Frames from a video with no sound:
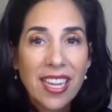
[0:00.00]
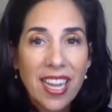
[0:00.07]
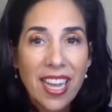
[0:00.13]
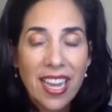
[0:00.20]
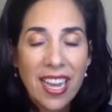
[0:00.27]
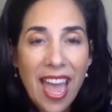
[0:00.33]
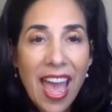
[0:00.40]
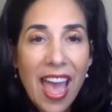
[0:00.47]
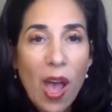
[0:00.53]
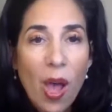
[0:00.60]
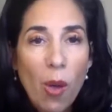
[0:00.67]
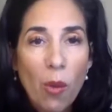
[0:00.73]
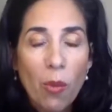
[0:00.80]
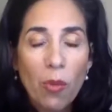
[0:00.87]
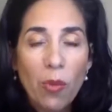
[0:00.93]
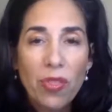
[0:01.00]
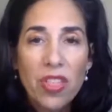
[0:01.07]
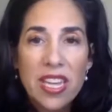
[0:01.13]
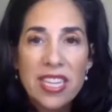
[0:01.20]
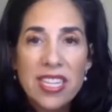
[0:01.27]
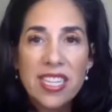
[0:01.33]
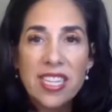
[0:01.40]
and how
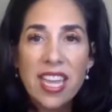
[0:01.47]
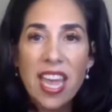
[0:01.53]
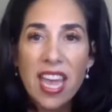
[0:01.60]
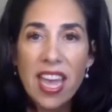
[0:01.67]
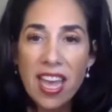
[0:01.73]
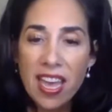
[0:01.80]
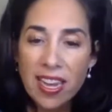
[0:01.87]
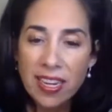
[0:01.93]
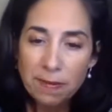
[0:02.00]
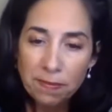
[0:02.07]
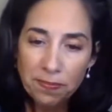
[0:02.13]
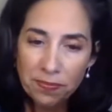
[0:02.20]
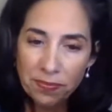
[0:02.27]
this can